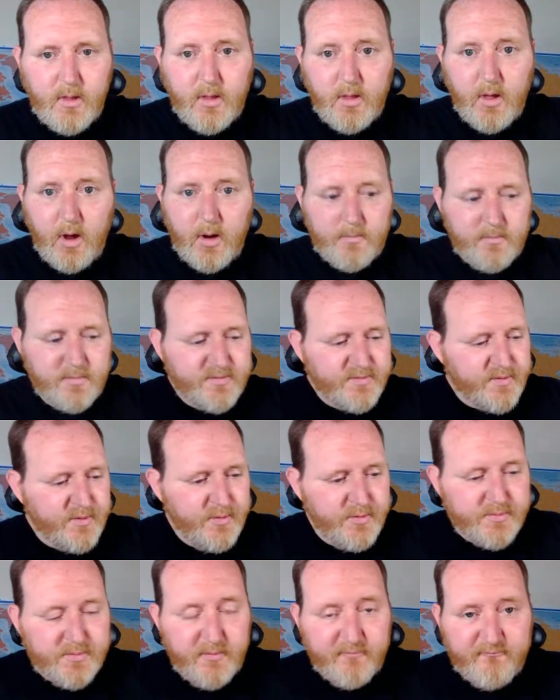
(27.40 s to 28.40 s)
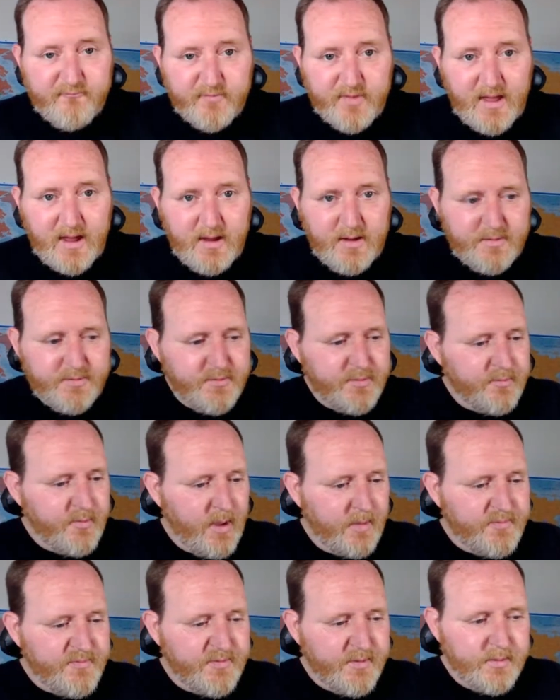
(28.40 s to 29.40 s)
Excuse me for that
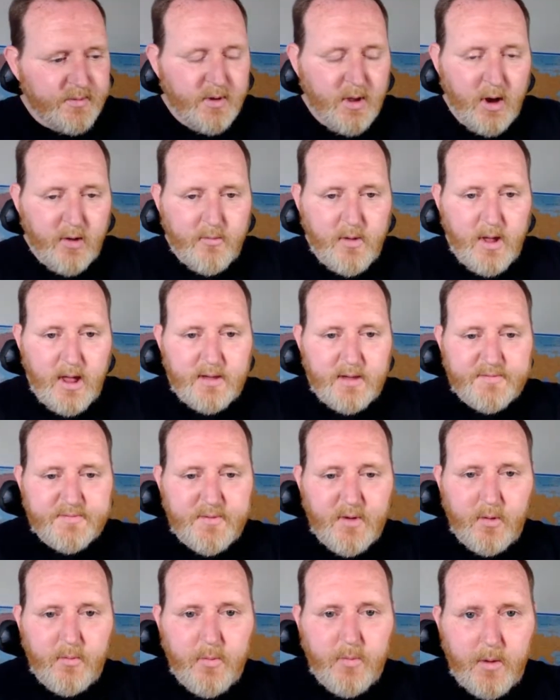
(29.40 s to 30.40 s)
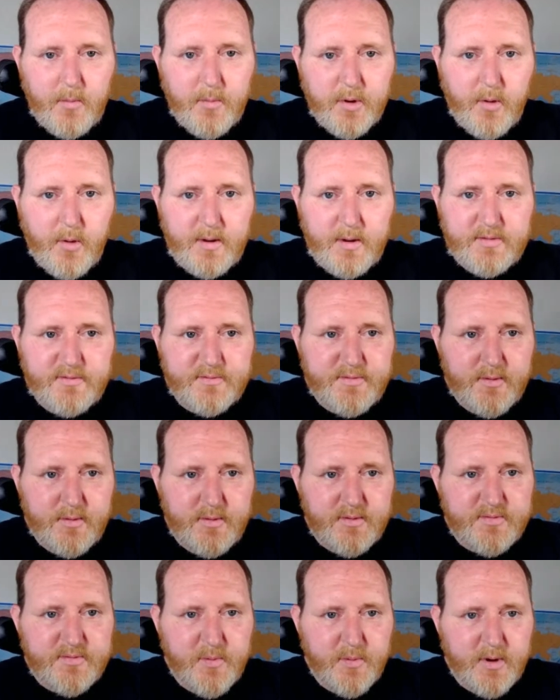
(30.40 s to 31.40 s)
interruption. Okay, so what we're going to
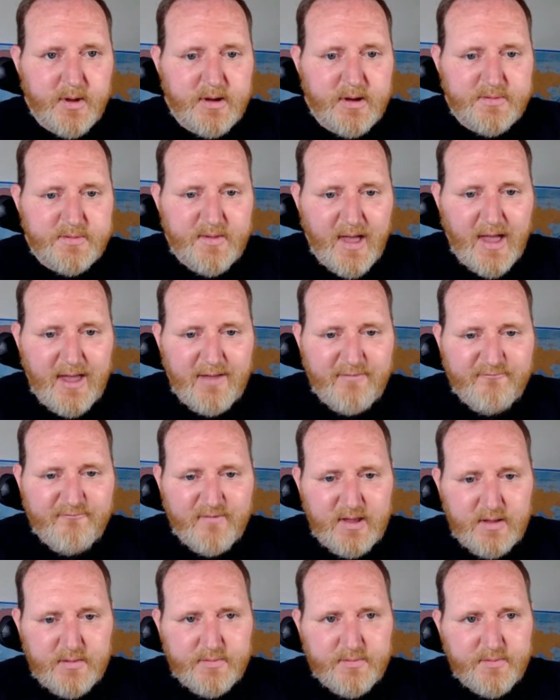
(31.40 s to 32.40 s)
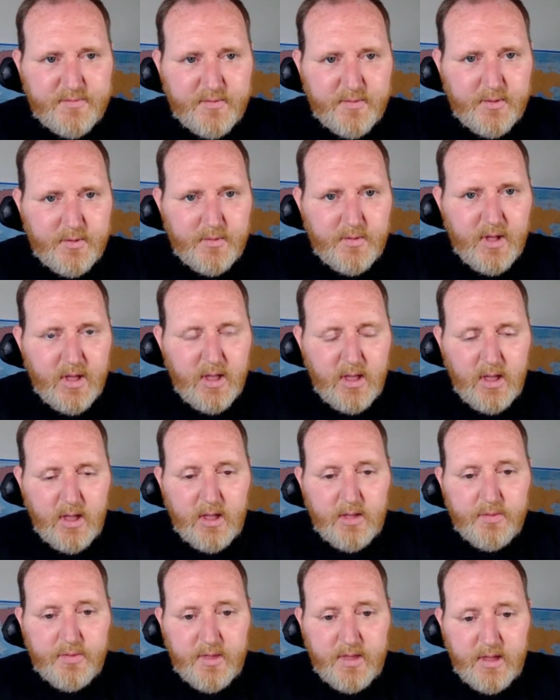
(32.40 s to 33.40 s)
do is we're going to dive into
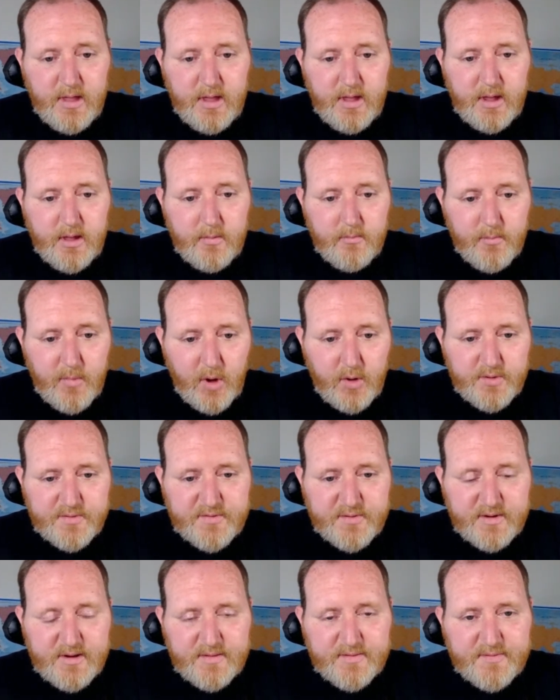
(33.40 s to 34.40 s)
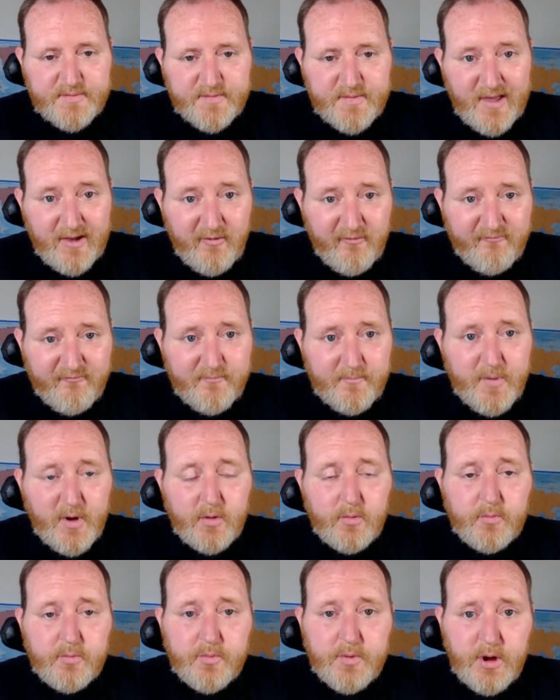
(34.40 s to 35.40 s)
the motion itself,
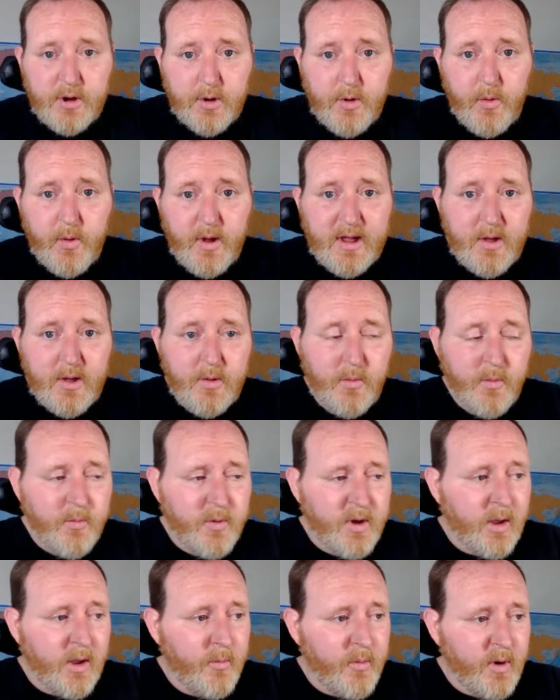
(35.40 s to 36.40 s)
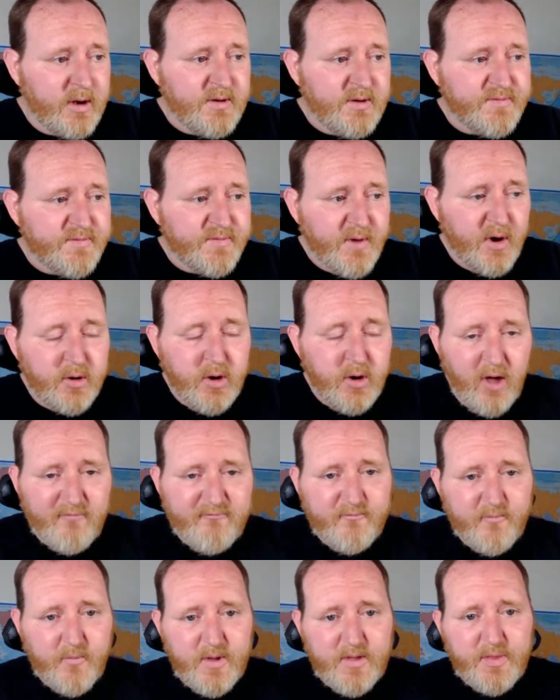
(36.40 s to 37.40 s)
but real quick, what I want to start
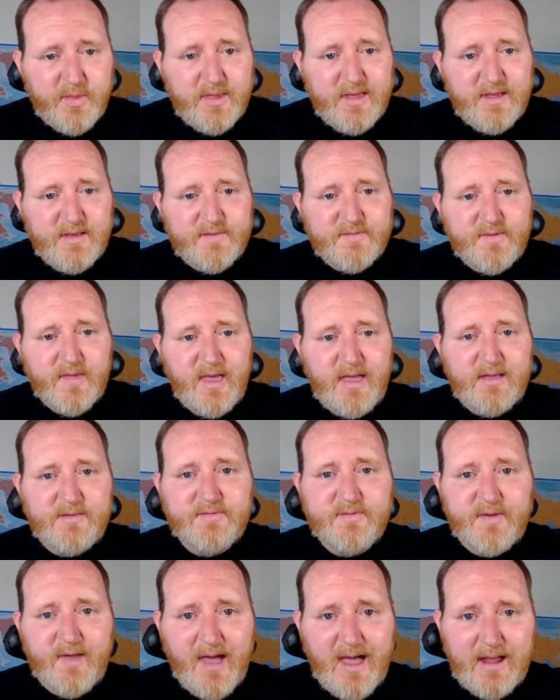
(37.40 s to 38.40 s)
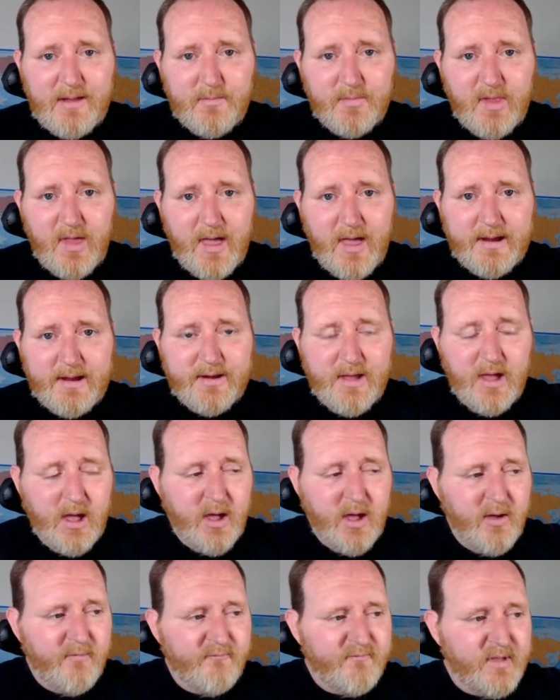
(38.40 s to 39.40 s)
off with is a timeline
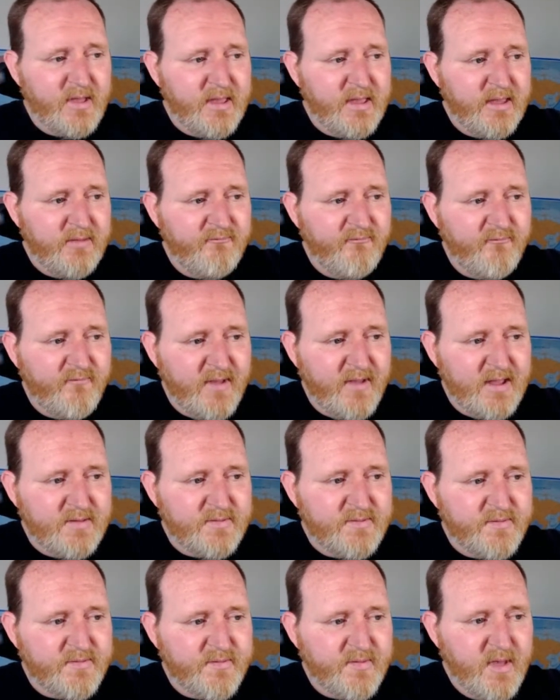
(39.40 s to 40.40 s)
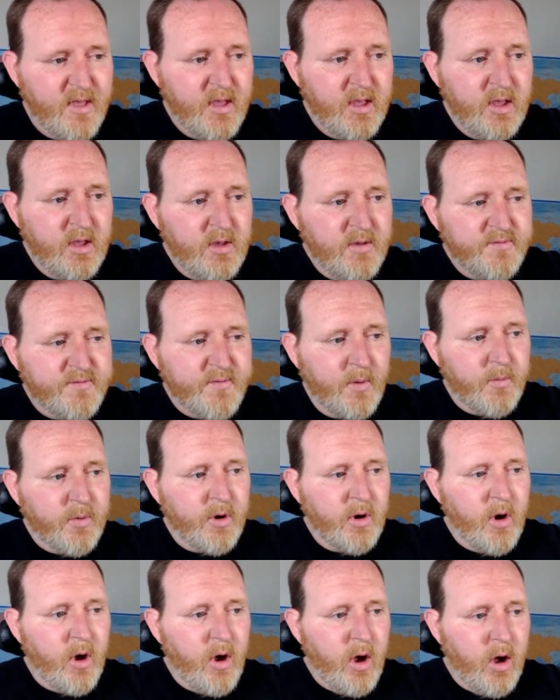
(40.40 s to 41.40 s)
of events, so
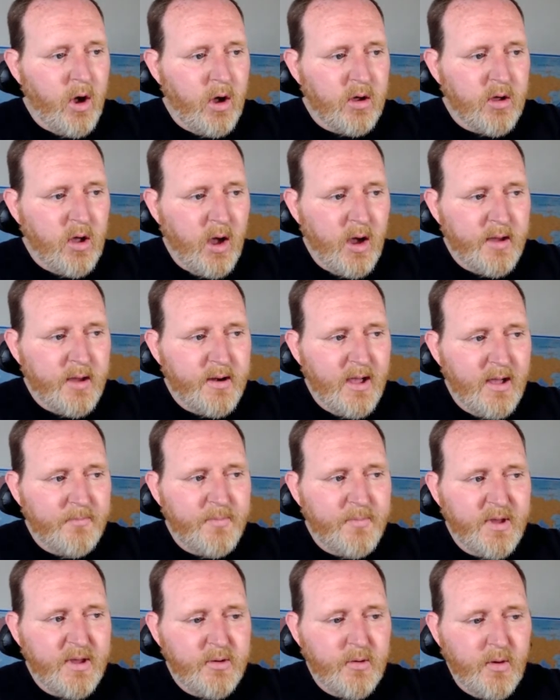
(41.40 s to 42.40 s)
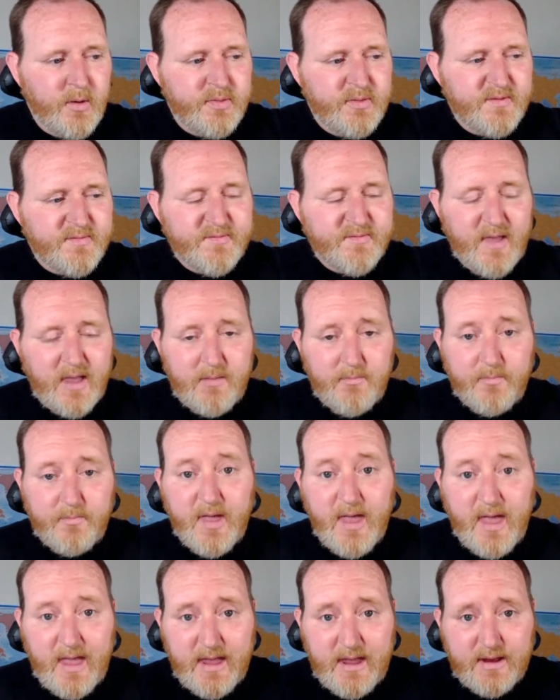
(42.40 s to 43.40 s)
we're all caught up and on the same
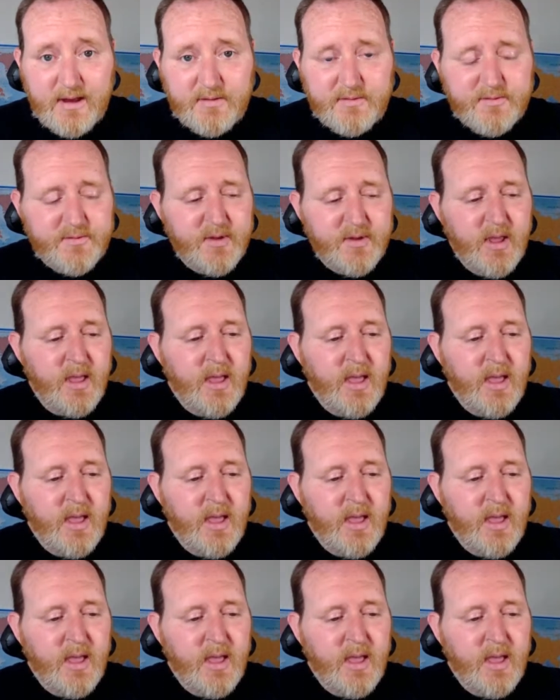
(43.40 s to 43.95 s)
page.